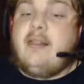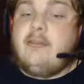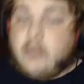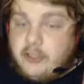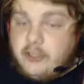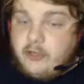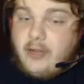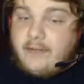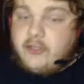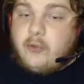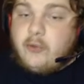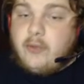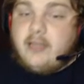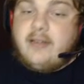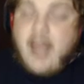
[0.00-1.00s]
What you have to
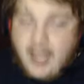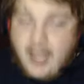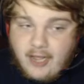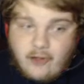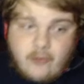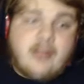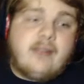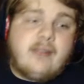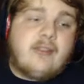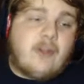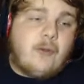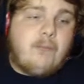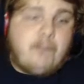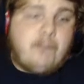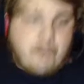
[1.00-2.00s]
do now is go
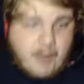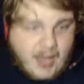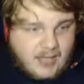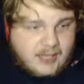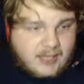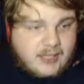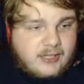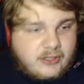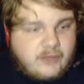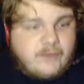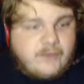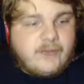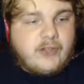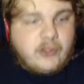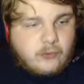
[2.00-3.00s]
back to
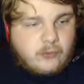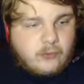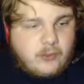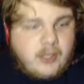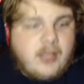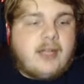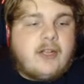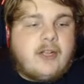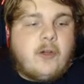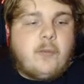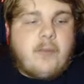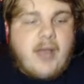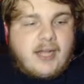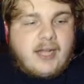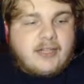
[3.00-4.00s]
view, go
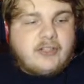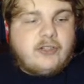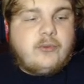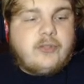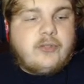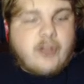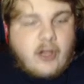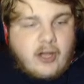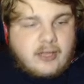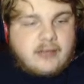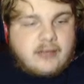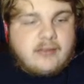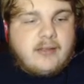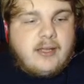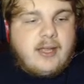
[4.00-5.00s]
back to
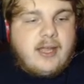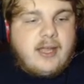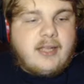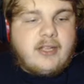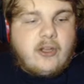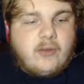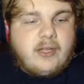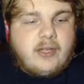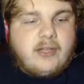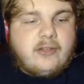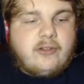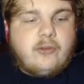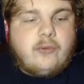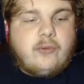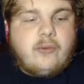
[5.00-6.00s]
docs, and go
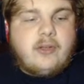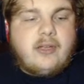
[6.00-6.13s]
into